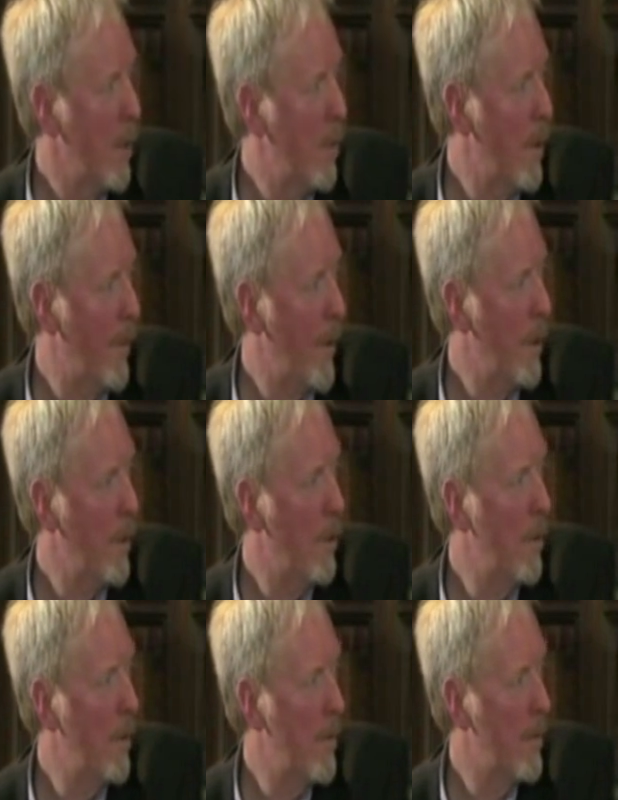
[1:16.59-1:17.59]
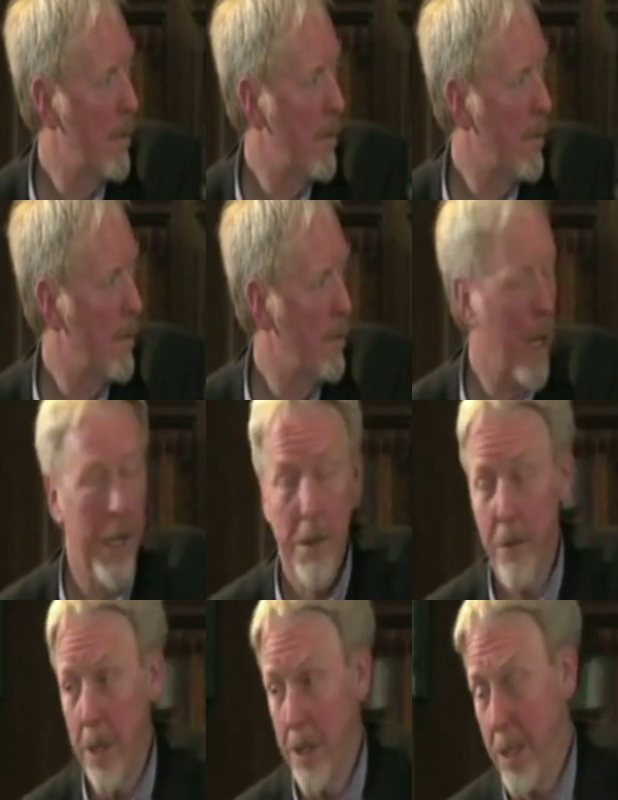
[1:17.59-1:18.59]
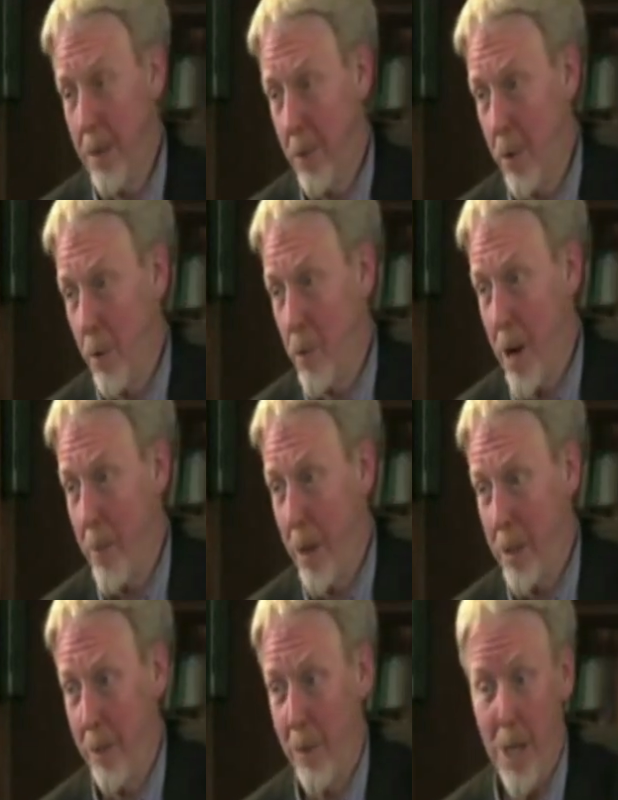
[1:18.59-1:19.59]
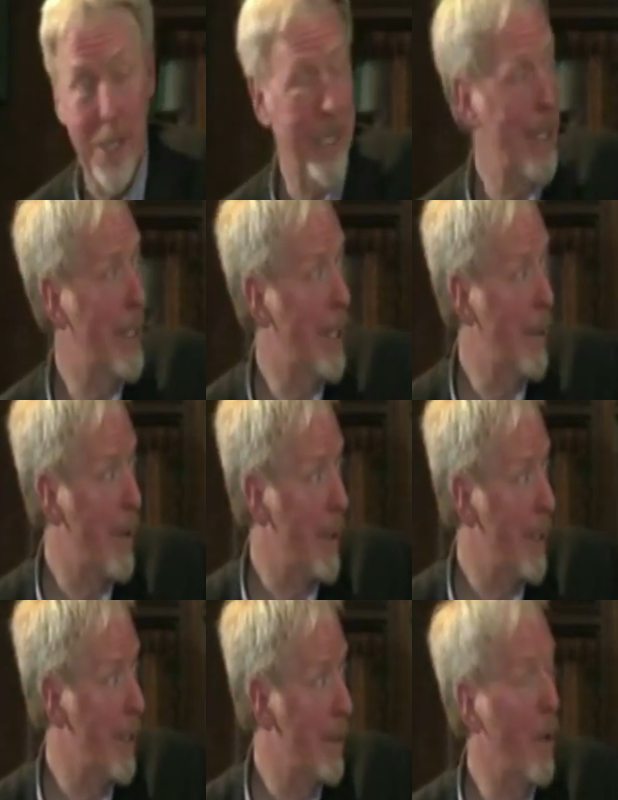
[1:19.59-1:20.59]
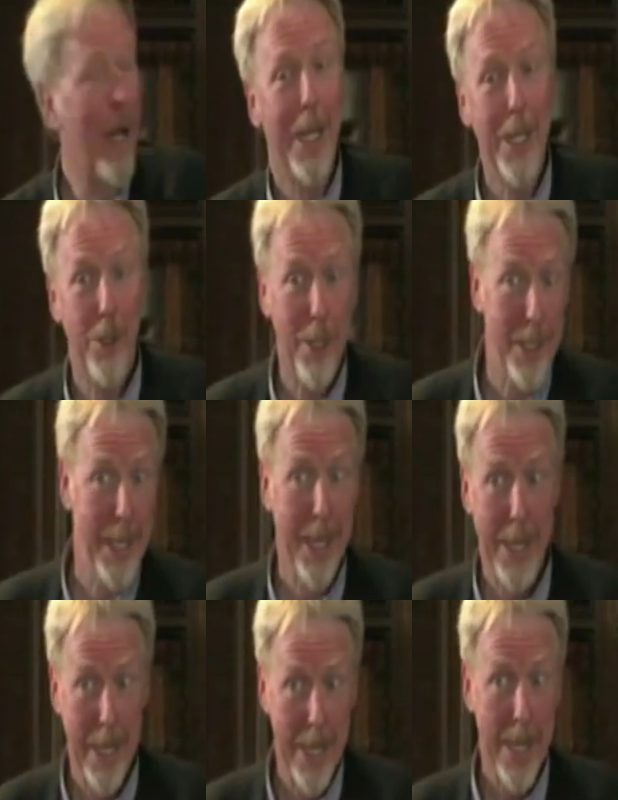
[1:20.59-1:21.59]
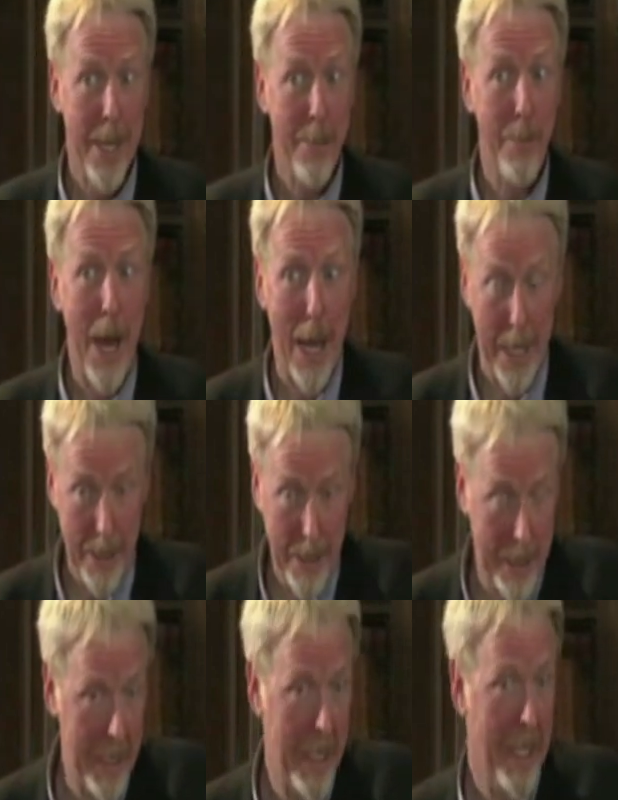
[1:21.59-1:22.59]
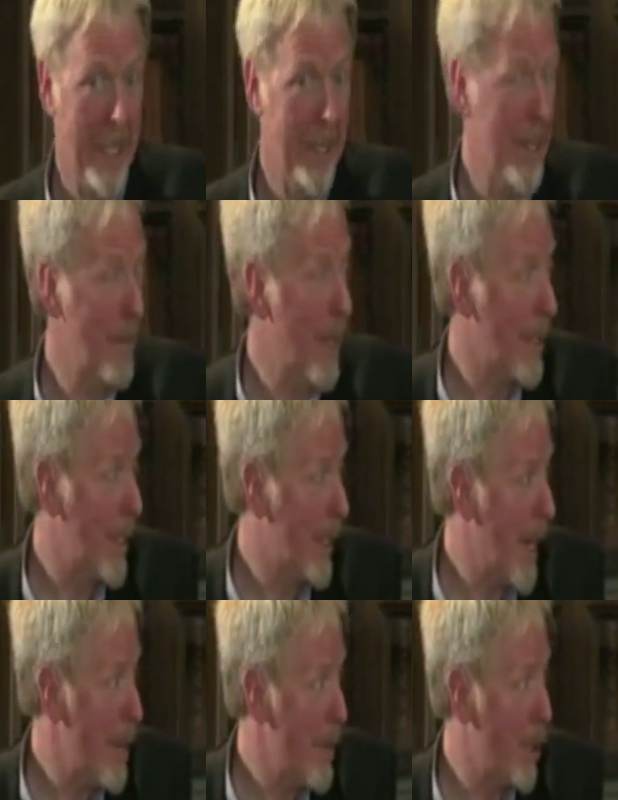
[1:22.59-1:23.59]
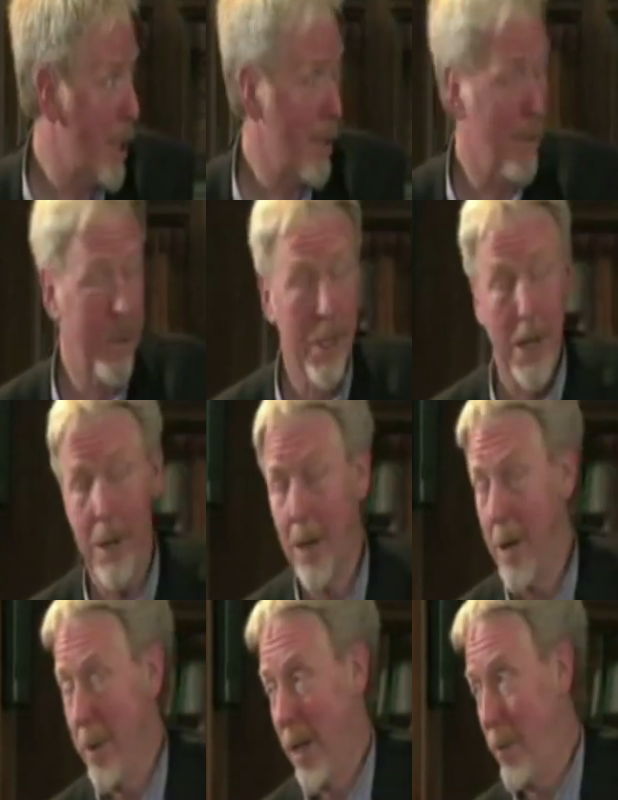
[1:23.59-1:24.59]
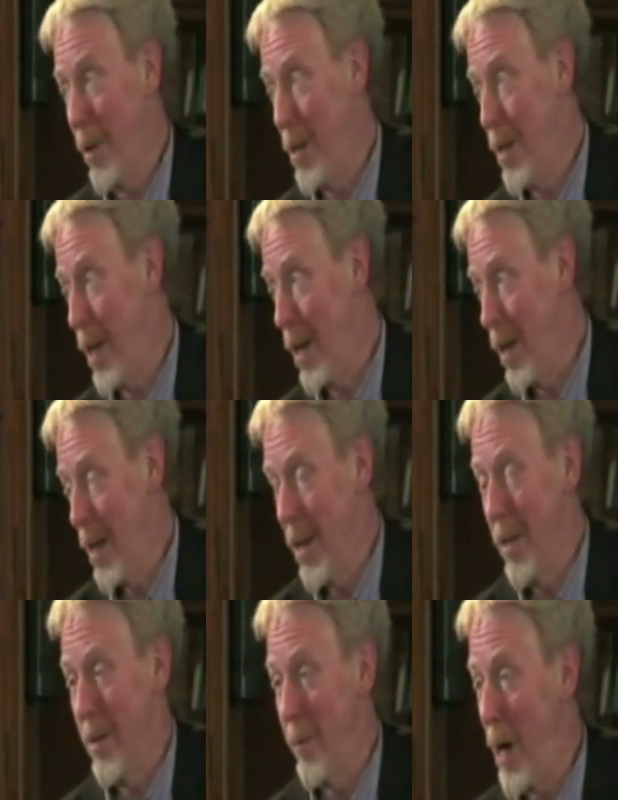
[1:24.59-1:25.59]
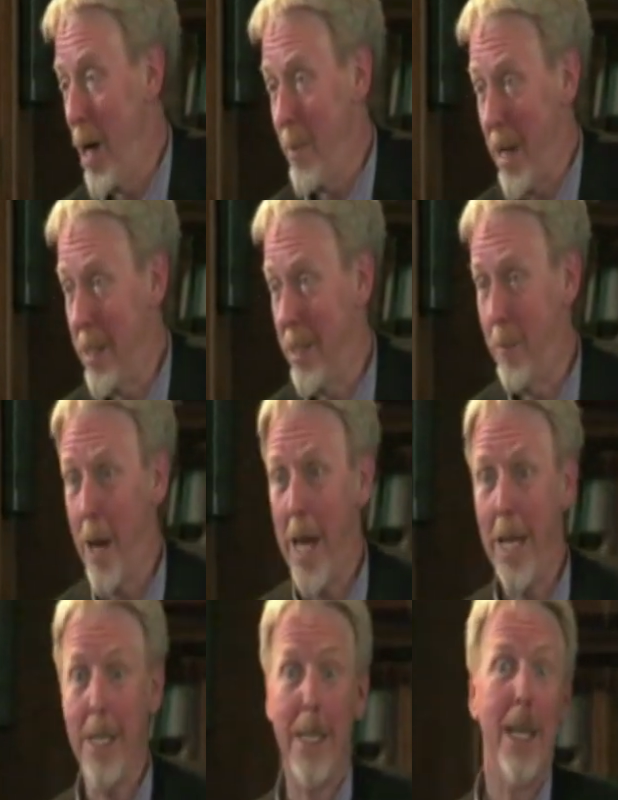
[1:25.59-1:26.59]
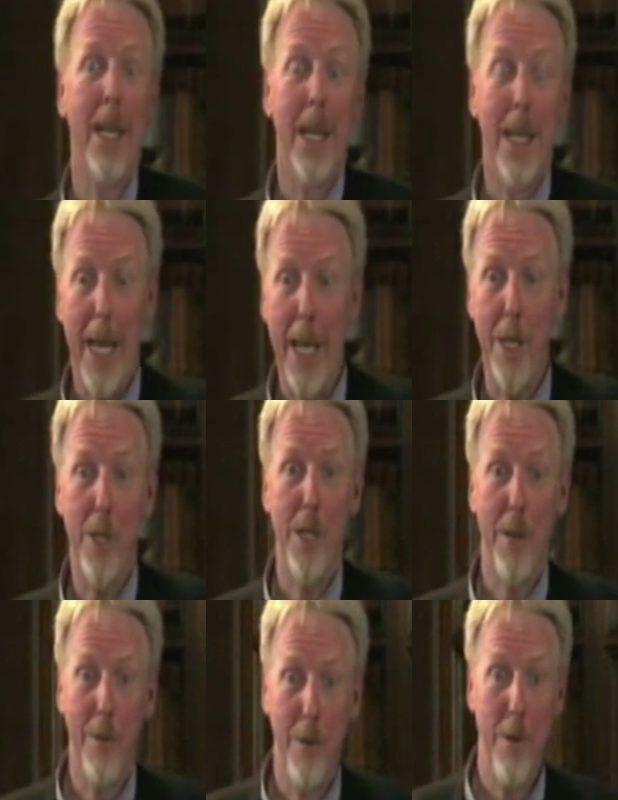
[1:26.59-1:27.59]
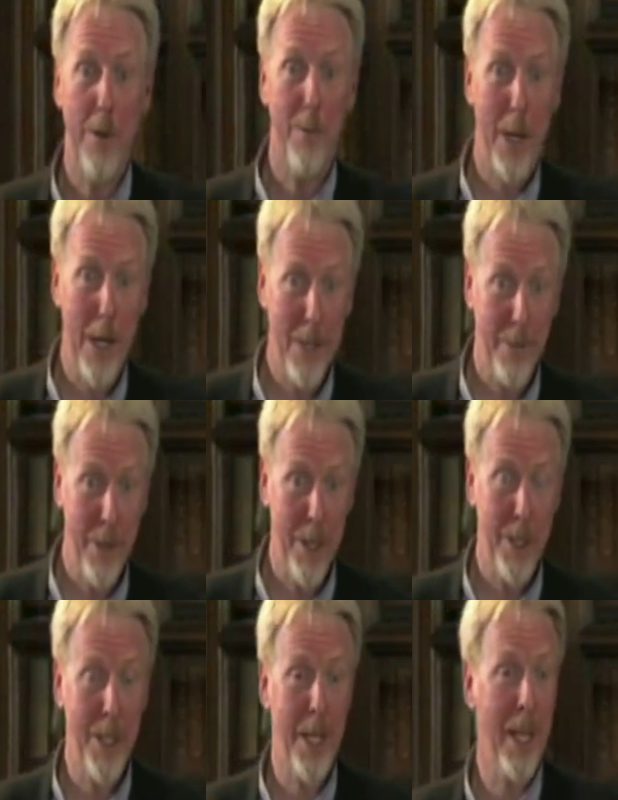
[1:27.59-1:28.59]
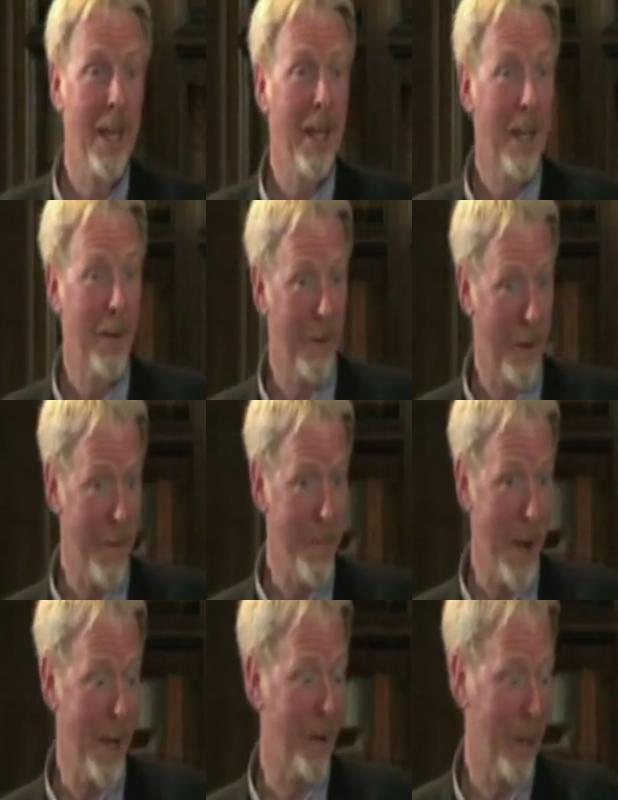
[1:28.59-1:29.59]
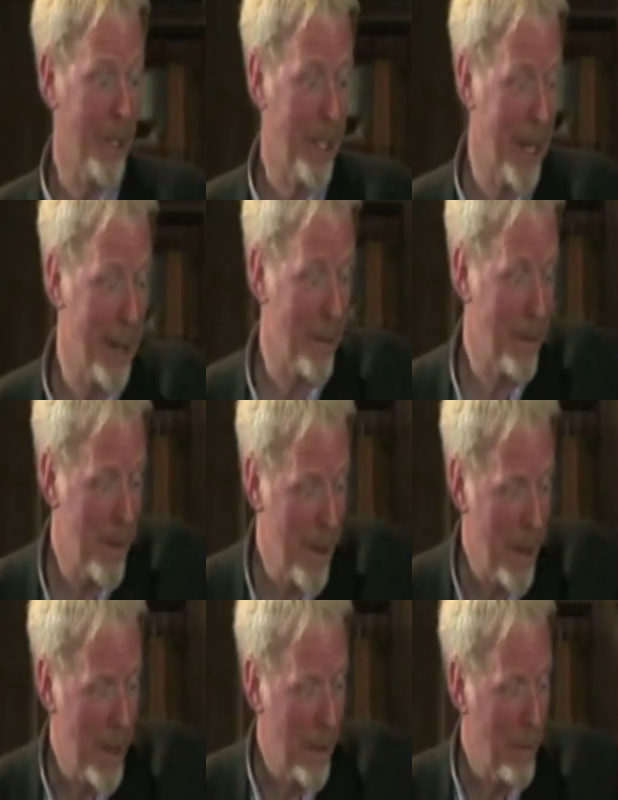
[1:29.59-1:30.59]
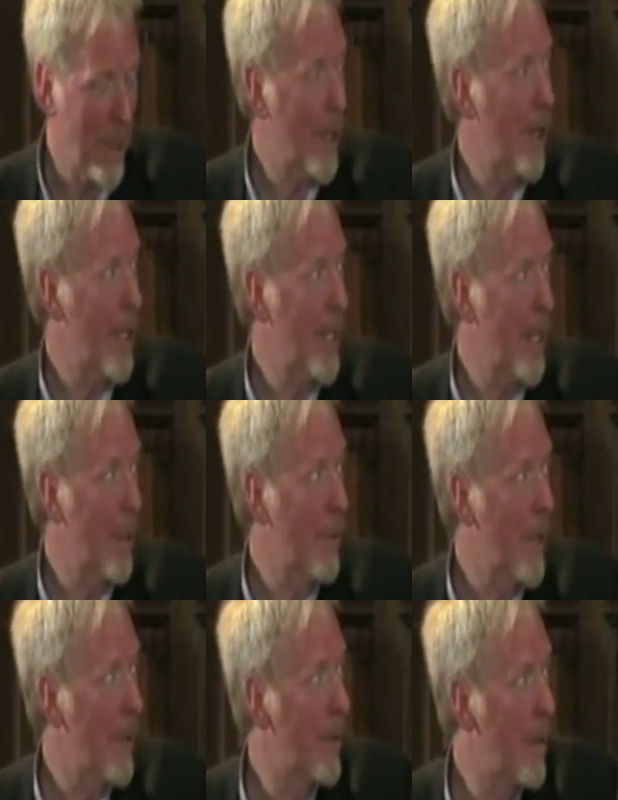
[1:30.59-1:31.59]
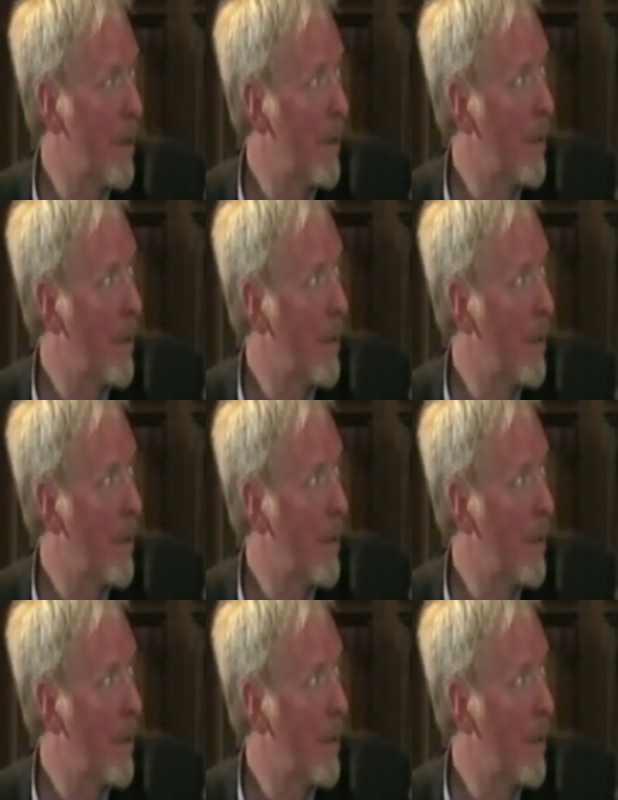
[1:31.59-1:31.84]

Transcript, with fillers: wood fuel, biodiversity, we've got rare butterflies and so on, so it's quite an interesting balance, and some of those same issues that are coming up in the, the biomass debate, energy, foods, biodiversity, the very micro scale, we kind of deal with.